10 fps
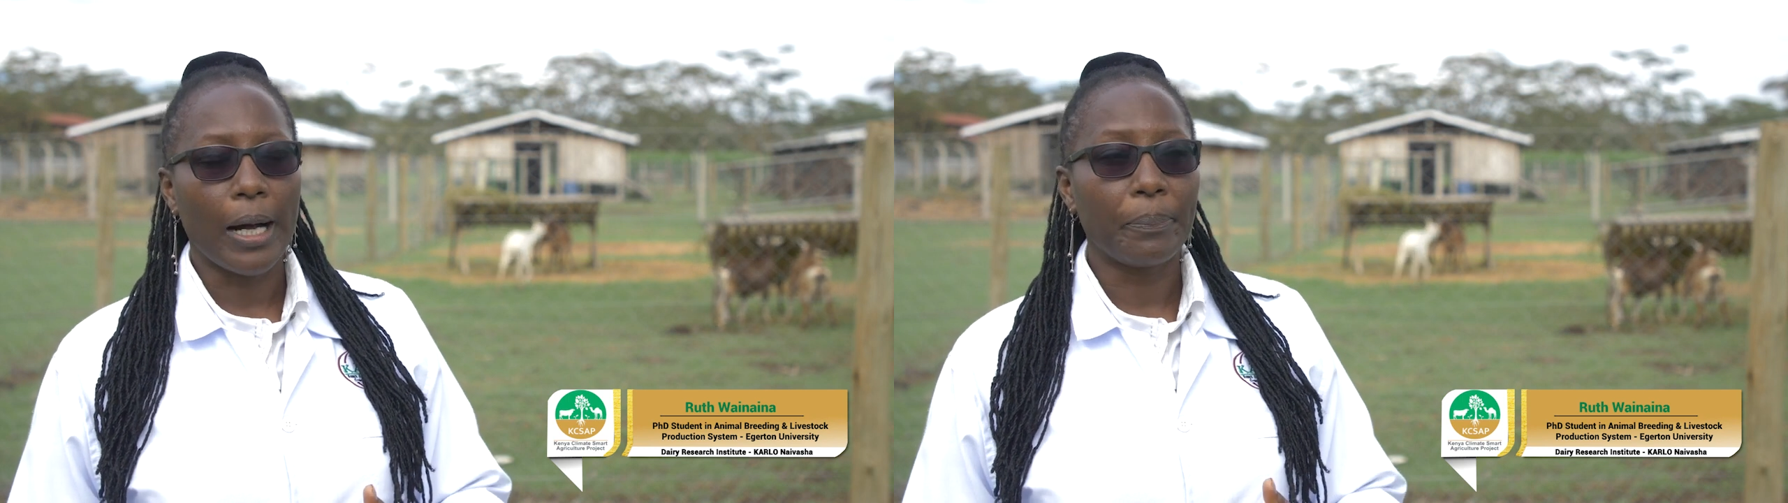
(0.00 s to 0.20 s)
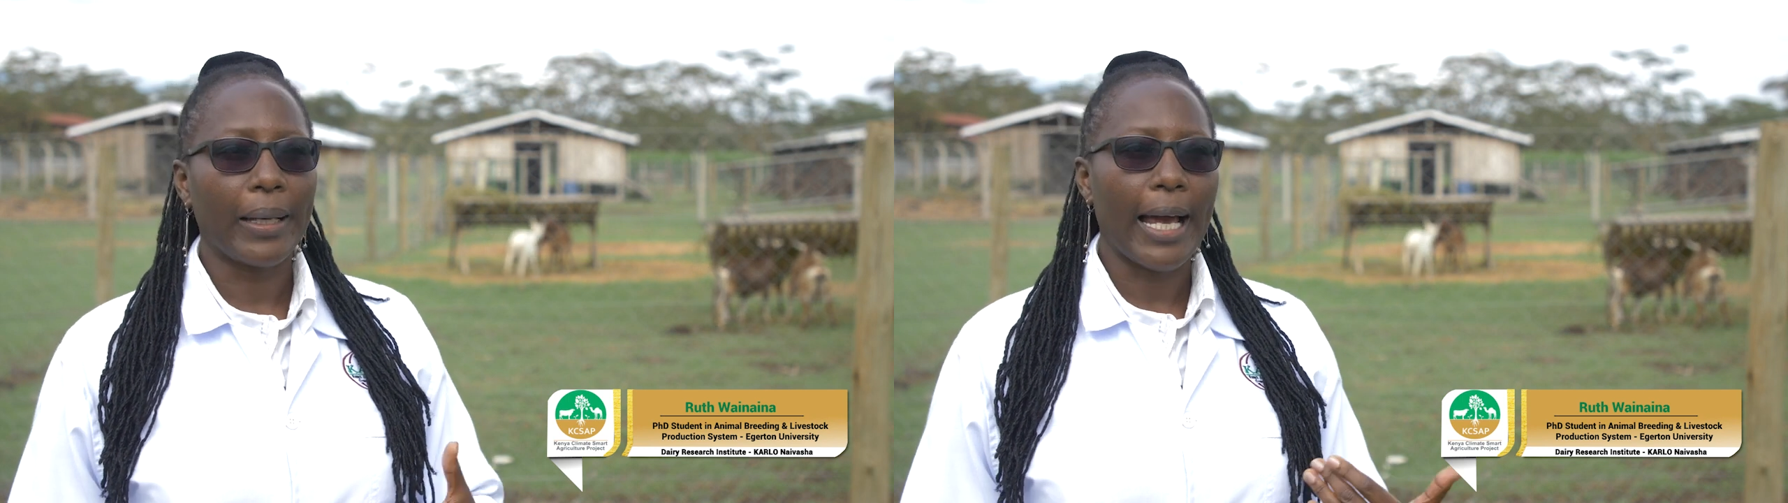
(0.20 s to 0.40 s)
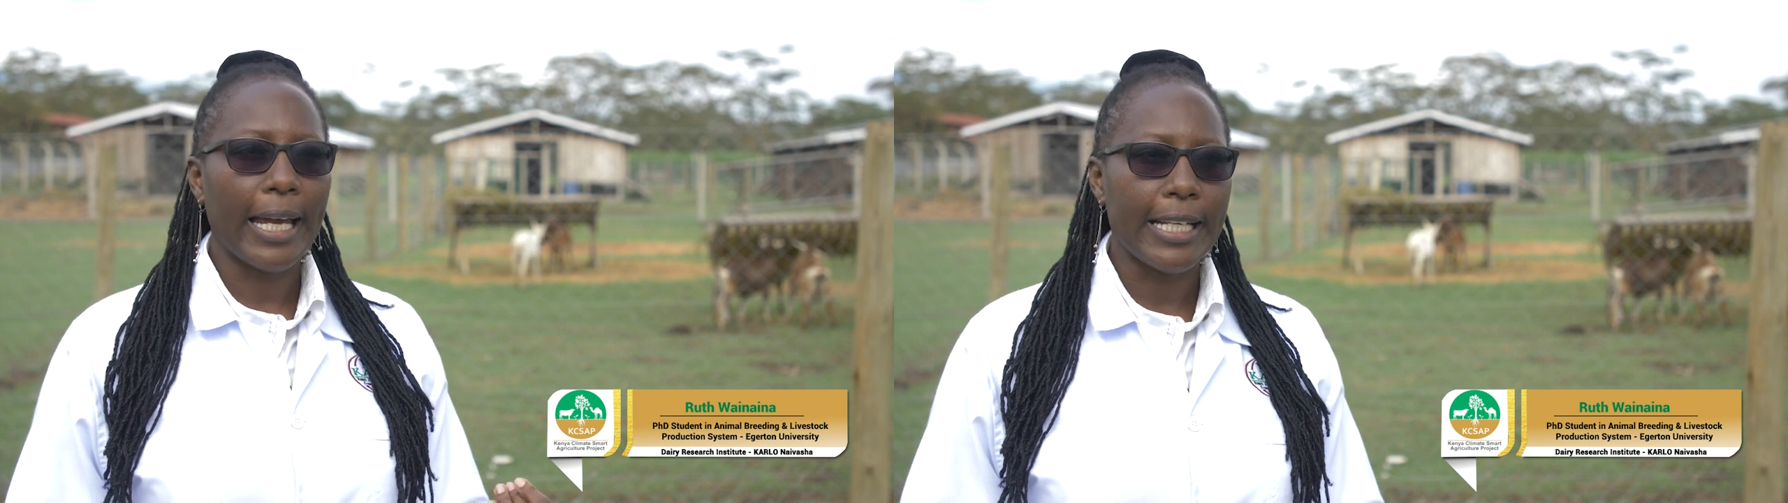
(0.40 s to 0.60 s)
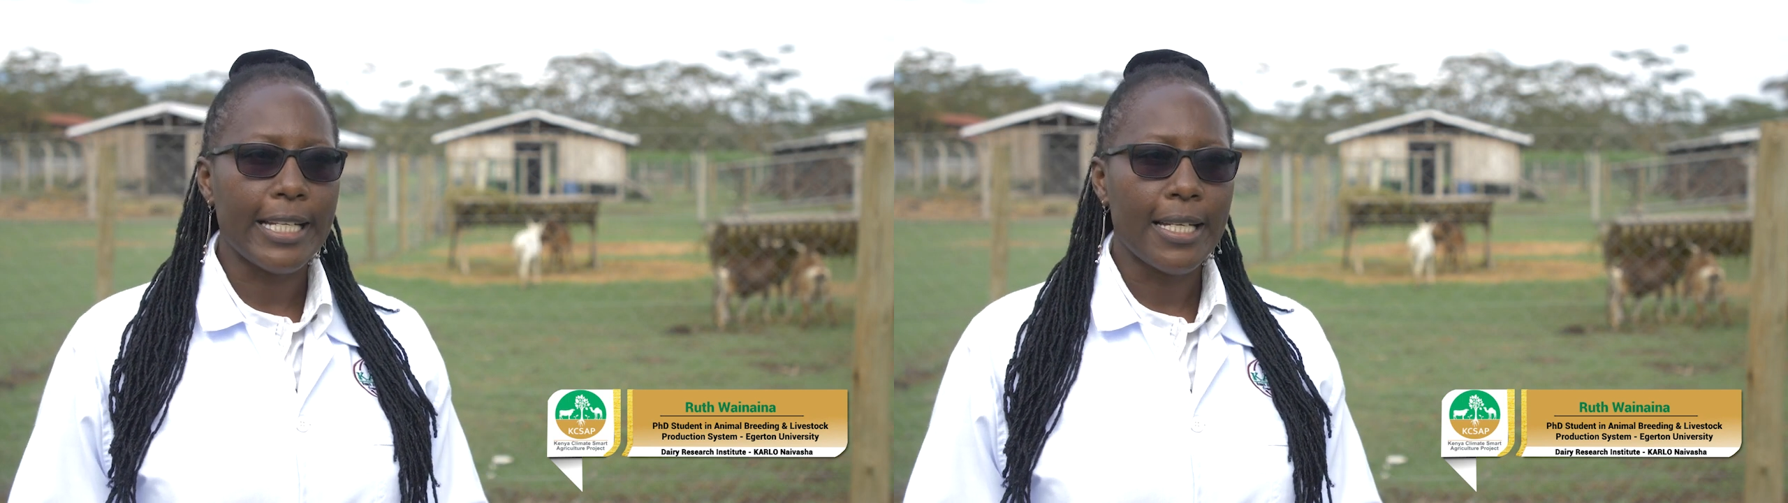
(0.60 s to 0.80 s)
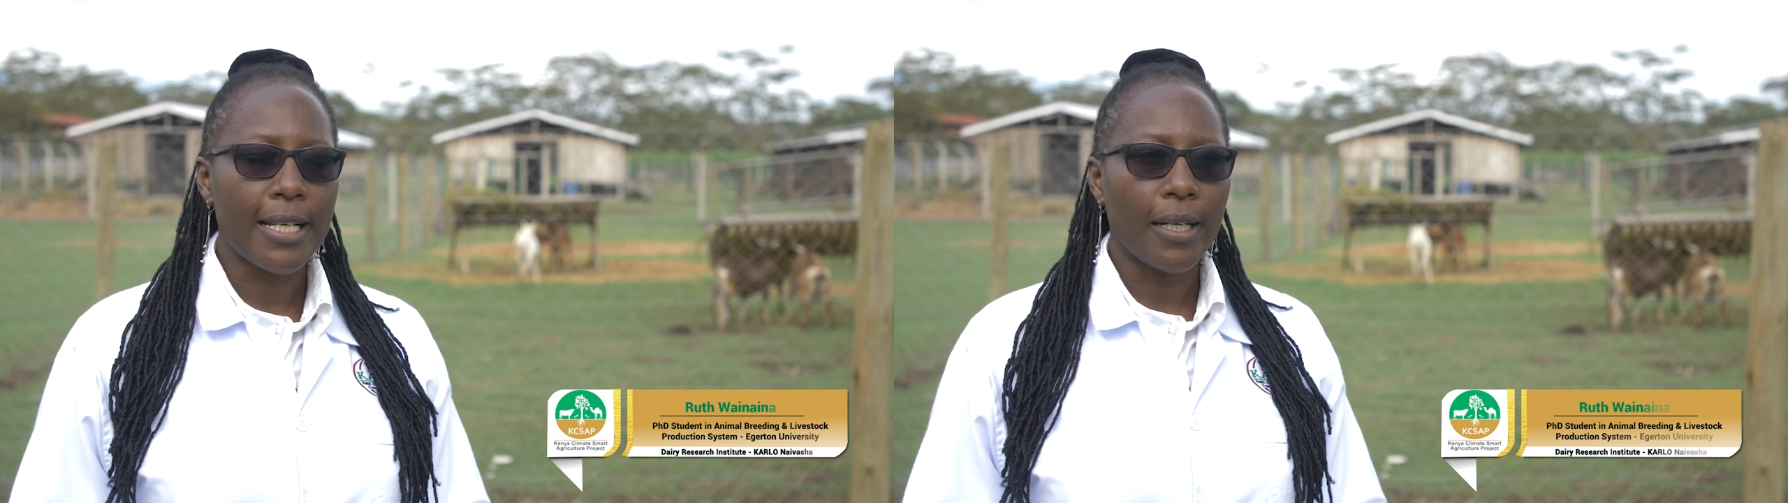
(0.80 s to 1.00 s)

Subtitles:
applied